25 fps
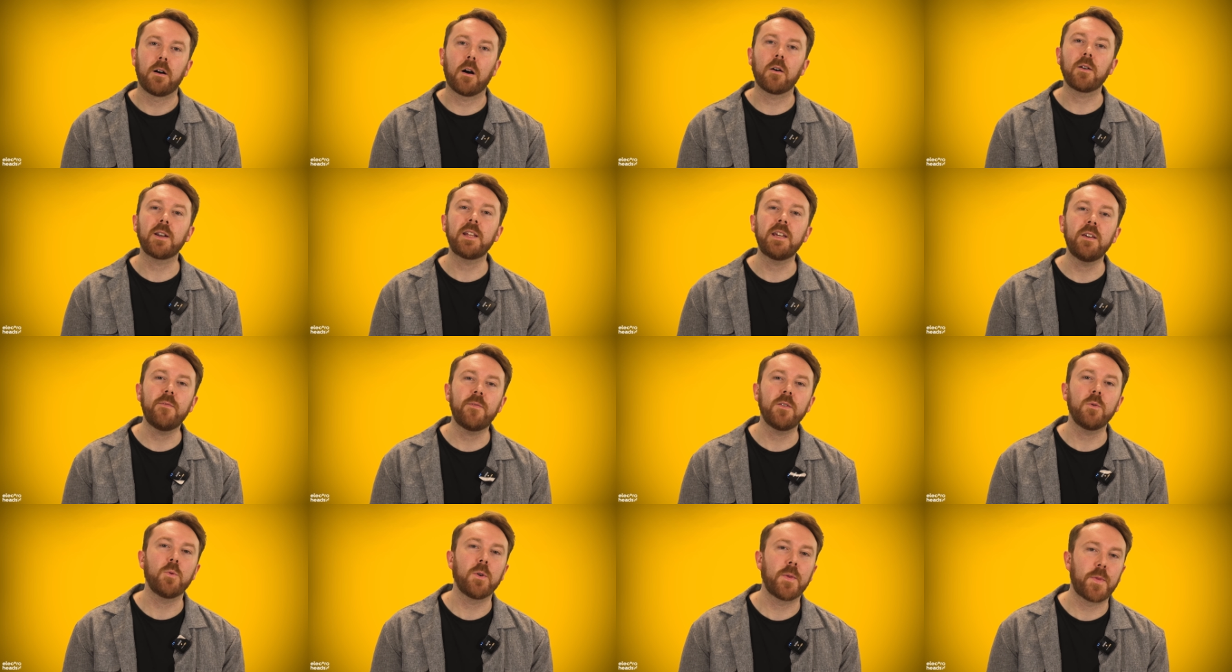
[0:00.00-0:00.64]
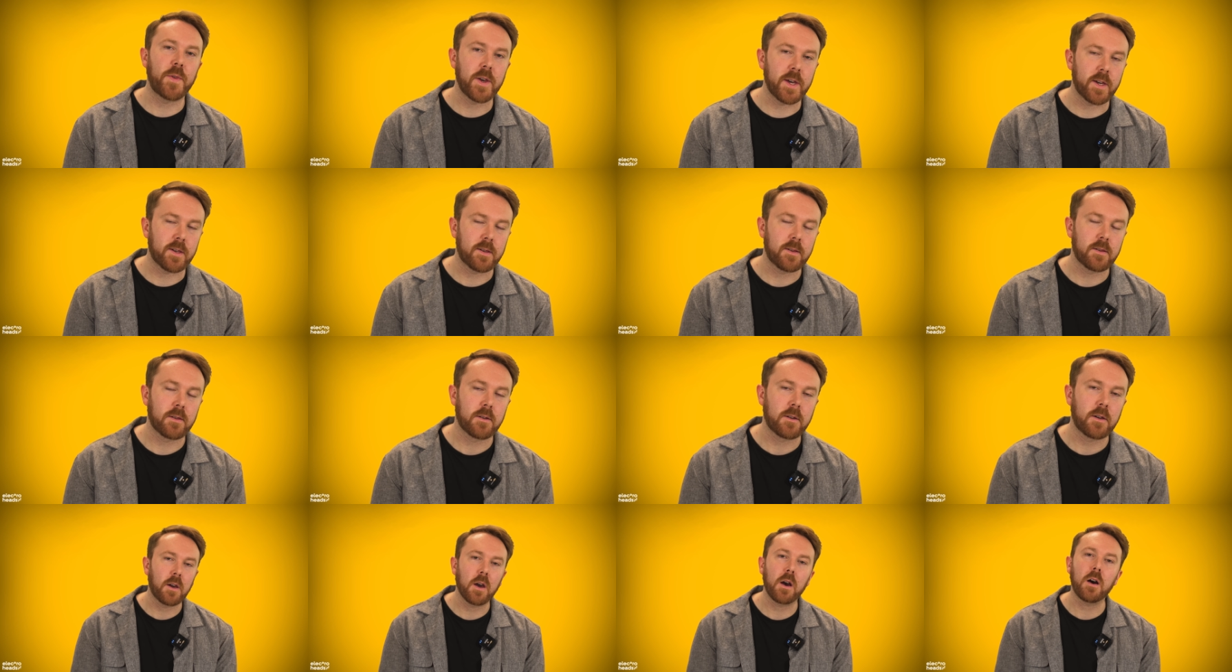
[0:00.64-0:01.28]
I'll leave you with
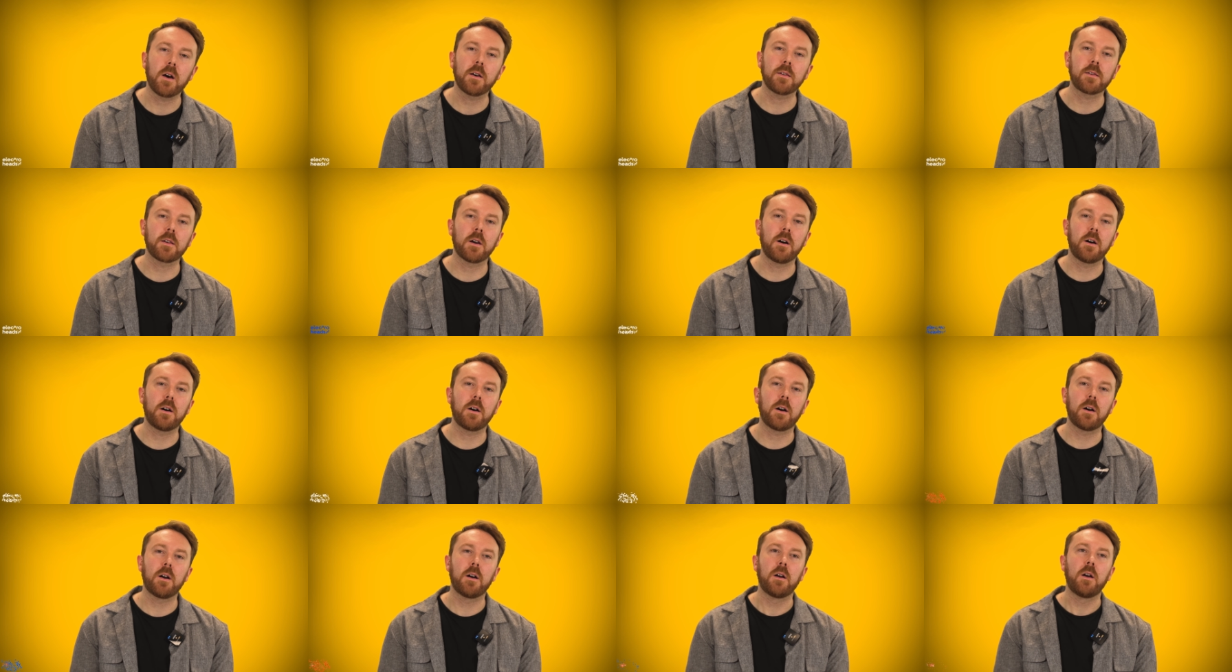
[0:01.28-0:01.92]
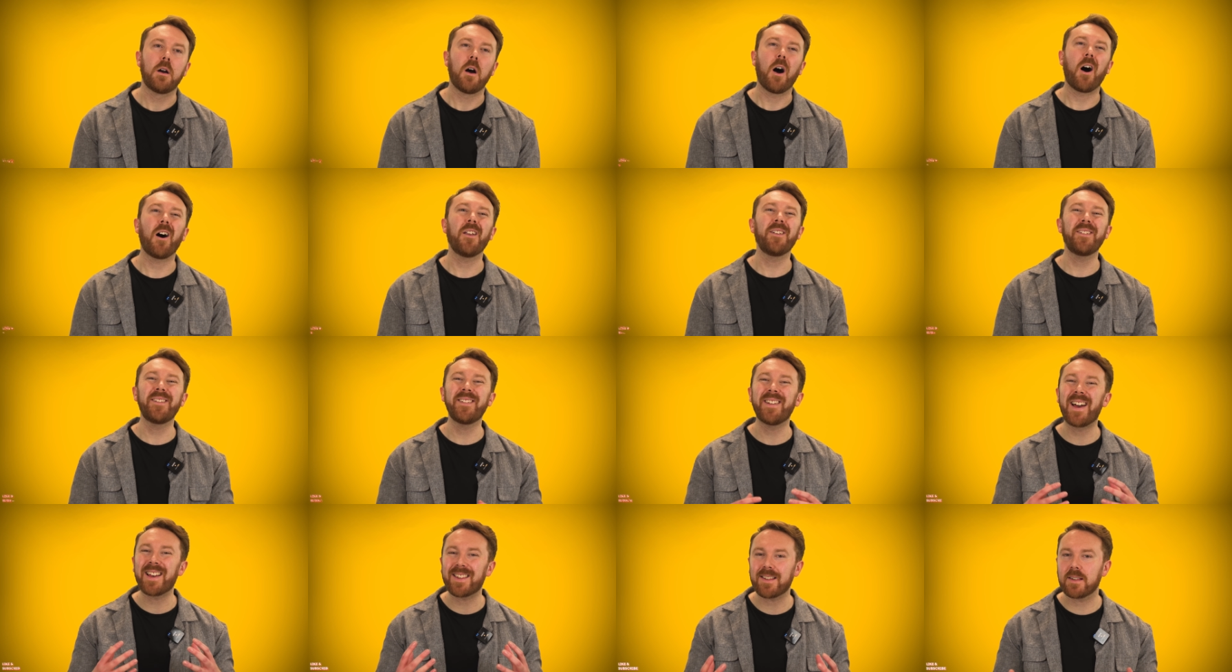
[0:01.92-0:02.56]
this. Cars are
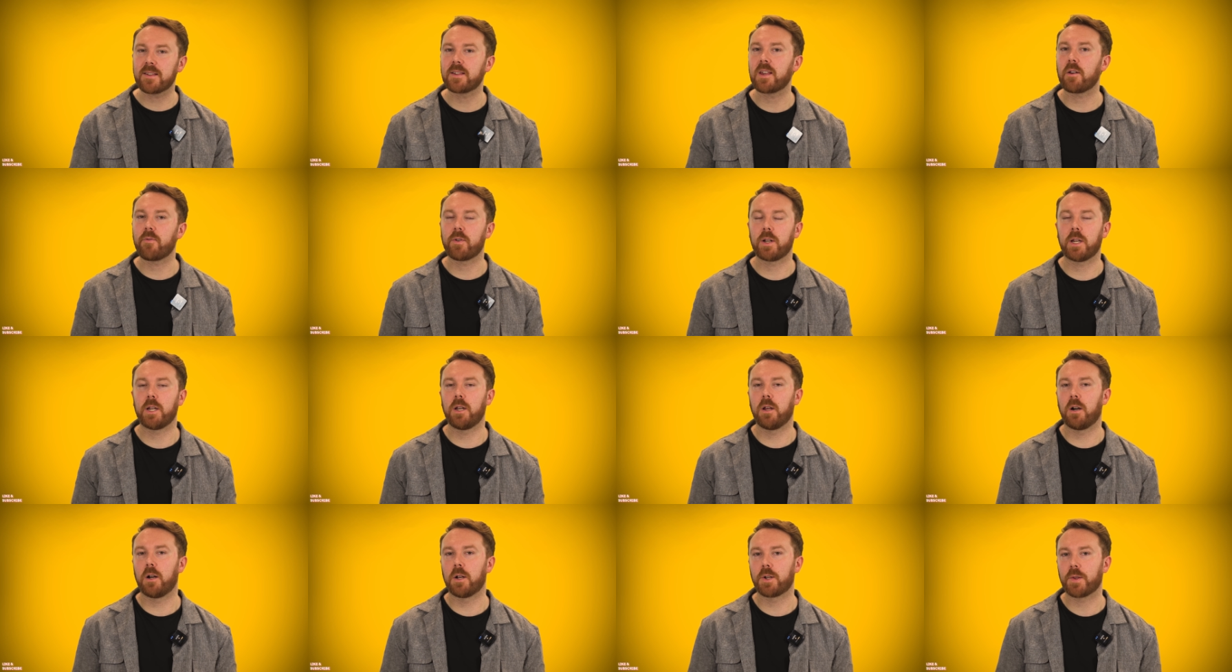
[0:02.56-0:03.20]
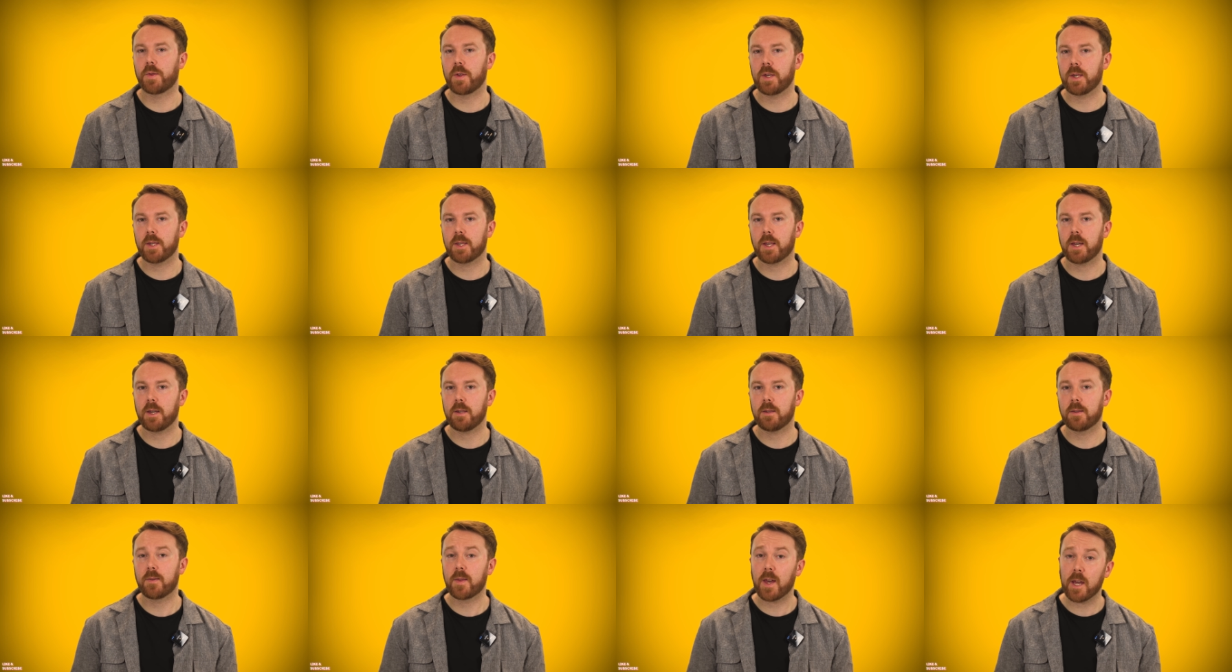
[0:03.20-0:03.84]
unnecessarily large these days.